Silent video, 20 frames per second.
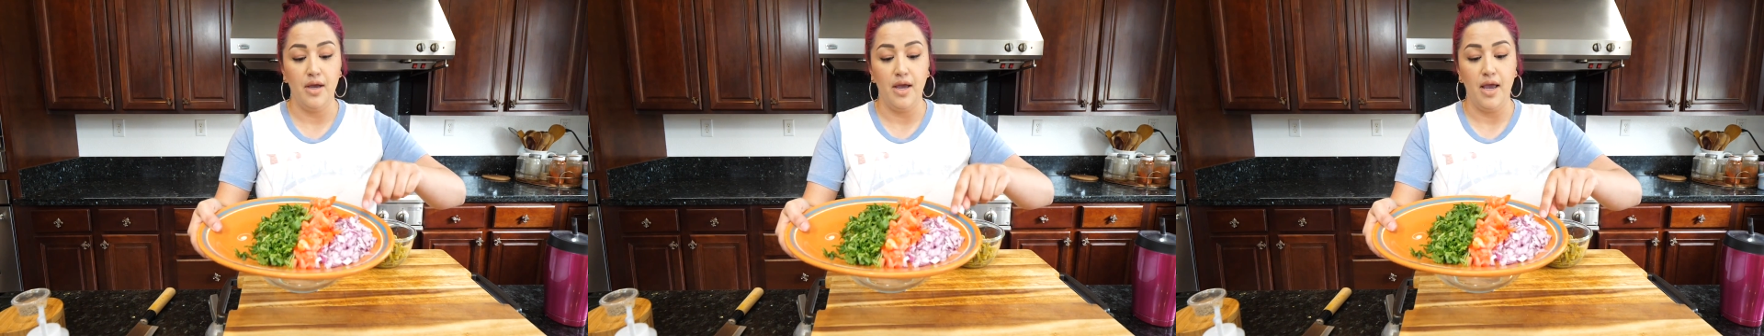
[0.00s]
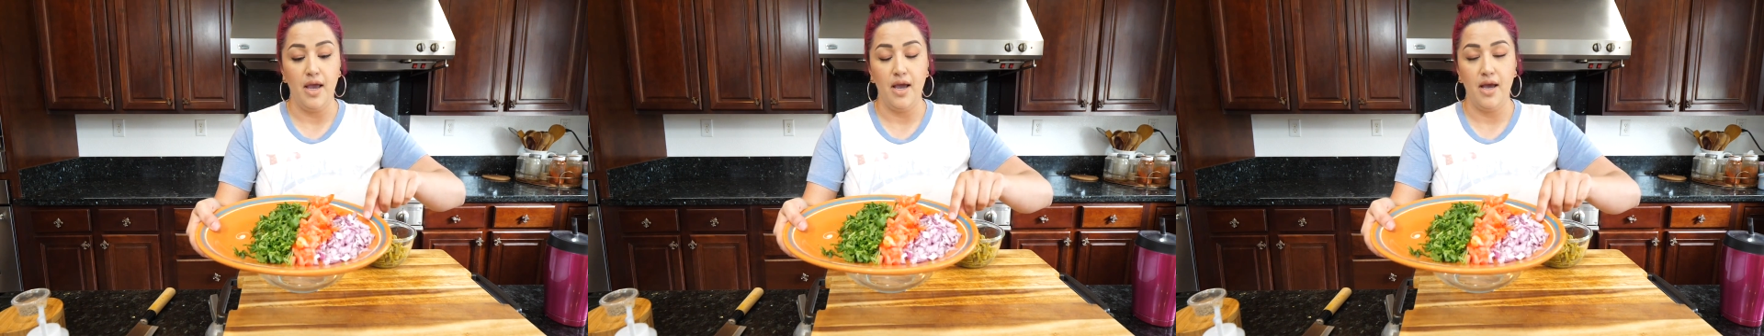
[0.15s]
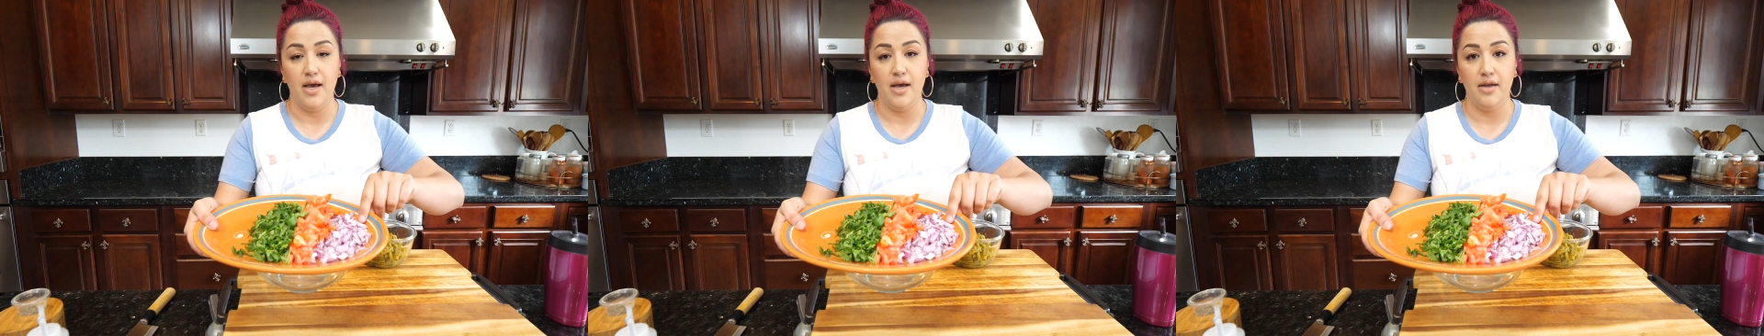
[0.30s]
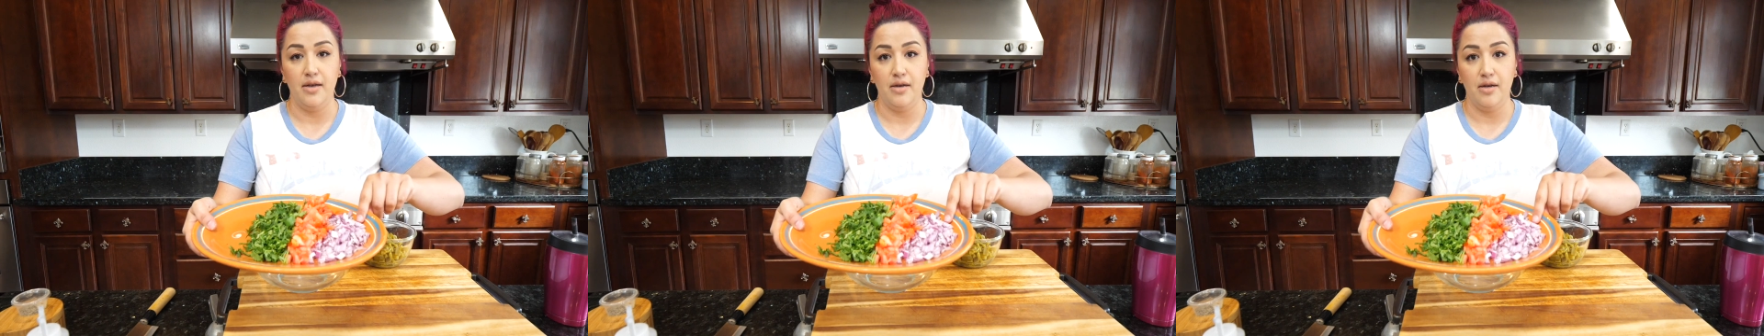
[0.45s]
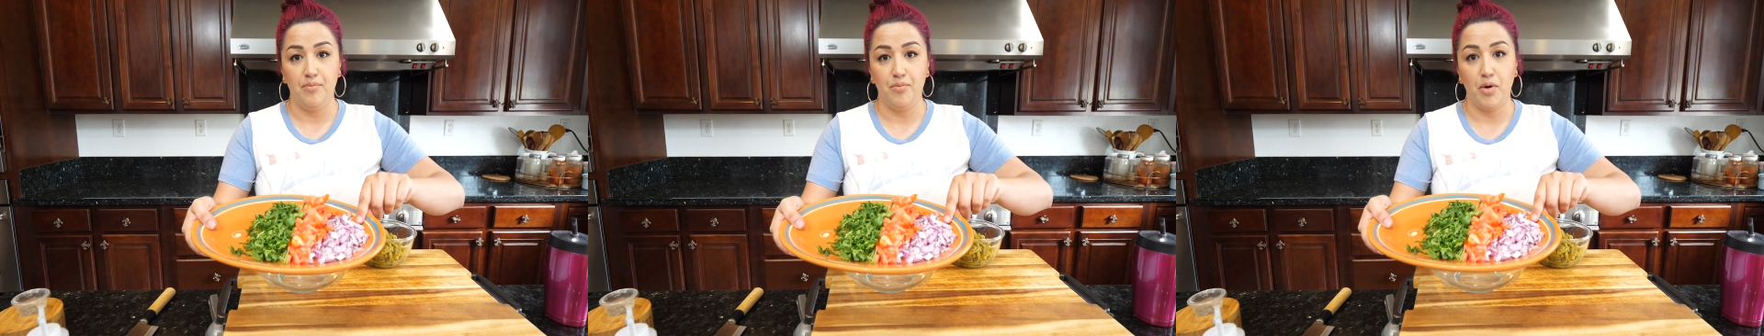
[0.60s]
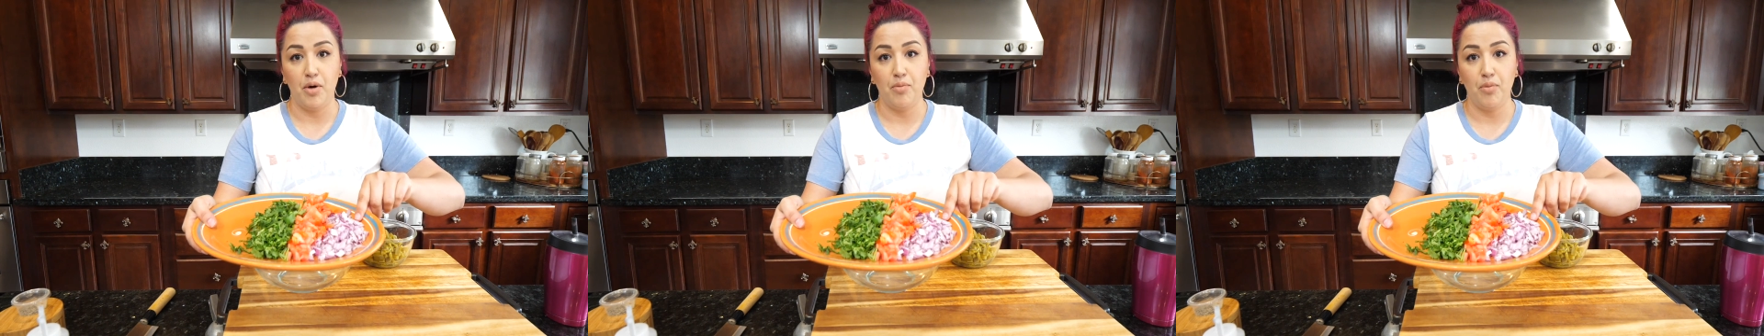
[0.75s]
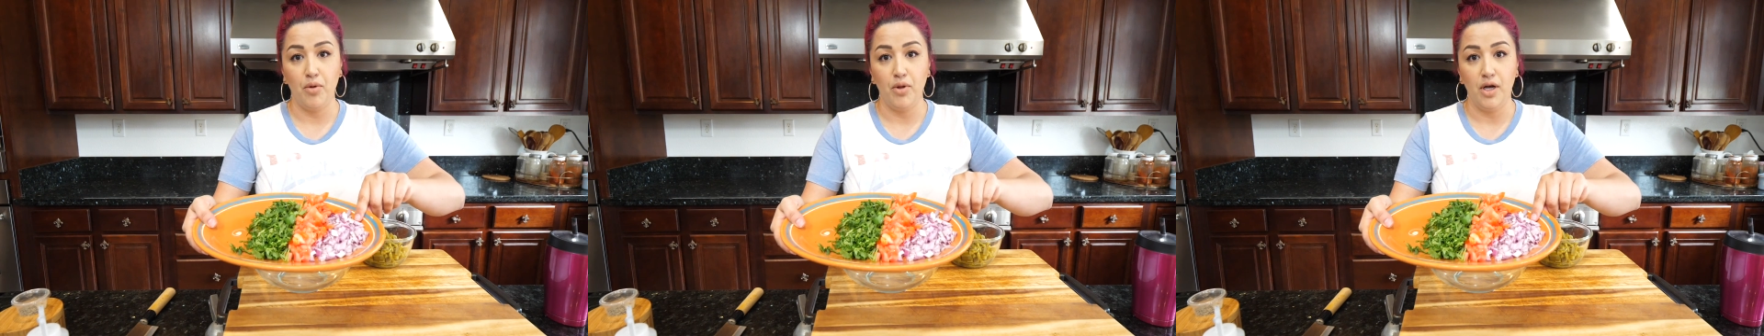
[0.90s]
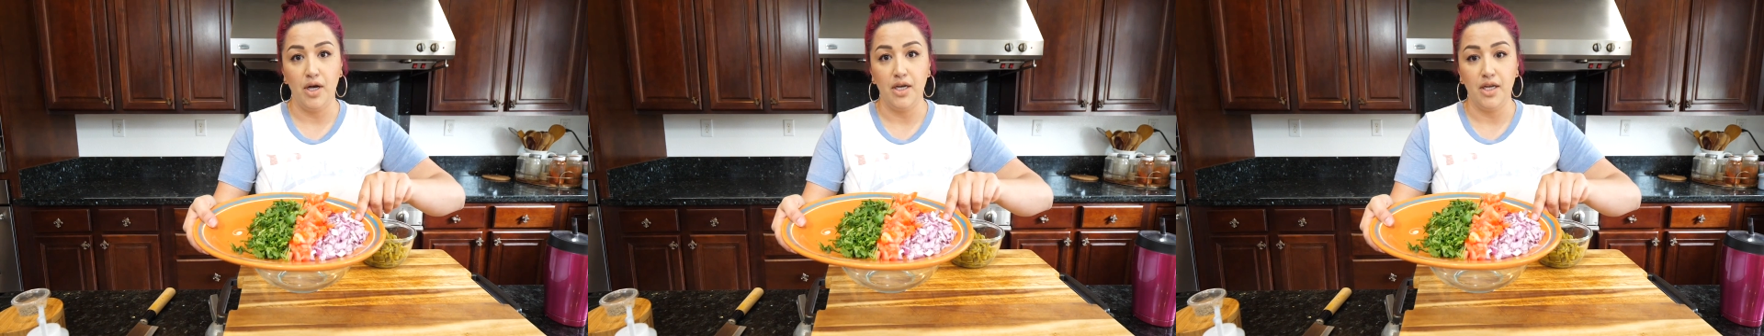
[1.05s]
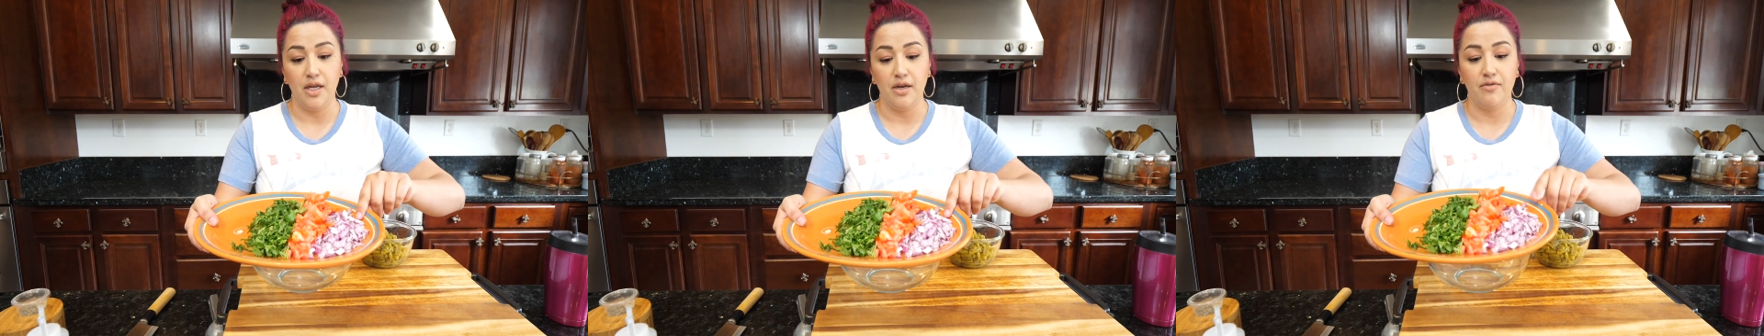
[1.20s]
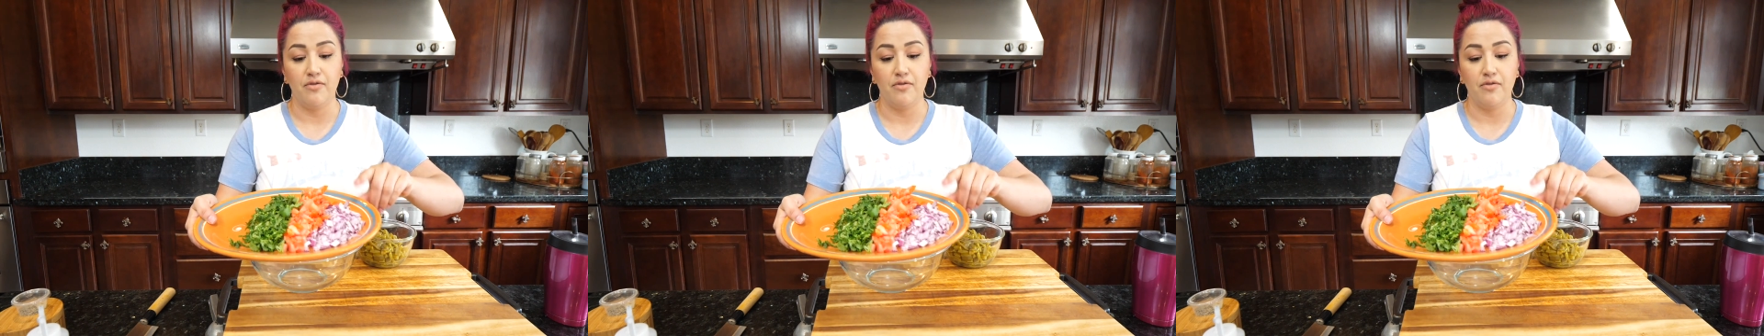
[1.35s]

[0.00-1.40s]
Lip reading: and purple onion.